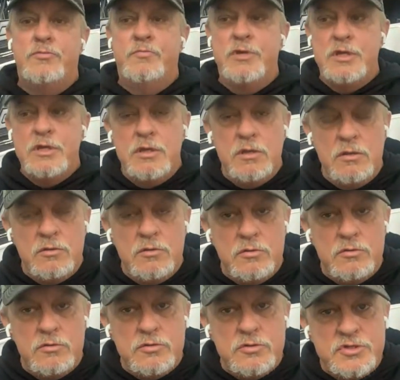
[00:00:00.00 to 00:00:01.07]
would be
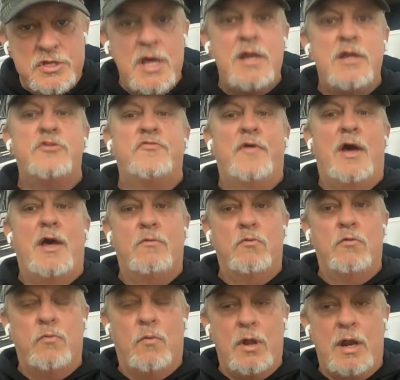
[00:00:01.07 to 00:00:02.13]
satisfied
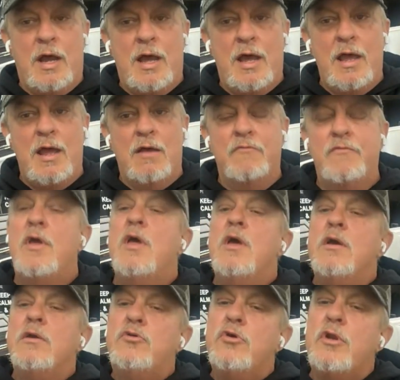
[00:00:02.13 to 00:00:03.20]
with what I have.
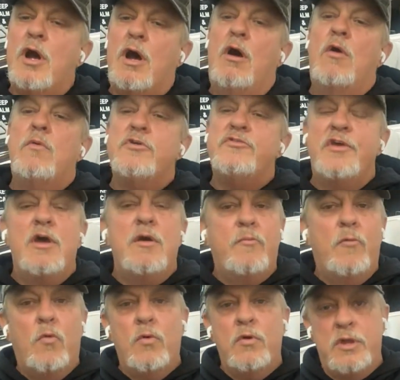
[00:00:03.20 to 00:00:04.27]
Could I always have
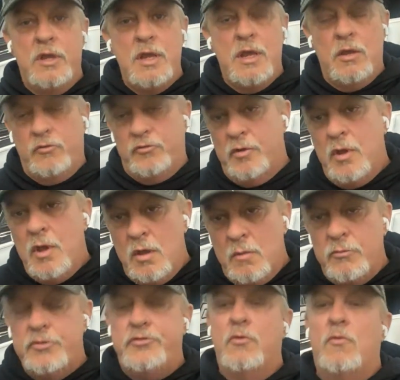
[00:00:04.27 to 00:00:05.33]
more? Yes.
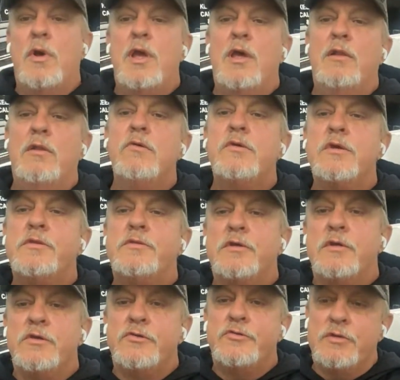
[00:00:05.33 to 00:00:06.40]
But the way I look at
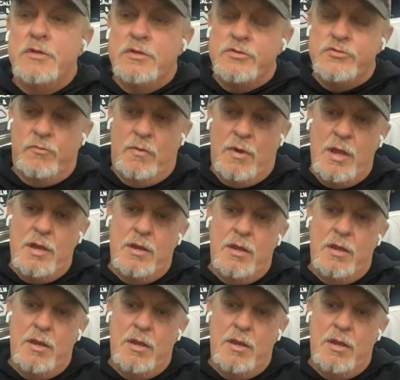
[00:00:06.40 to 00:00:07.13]
this is right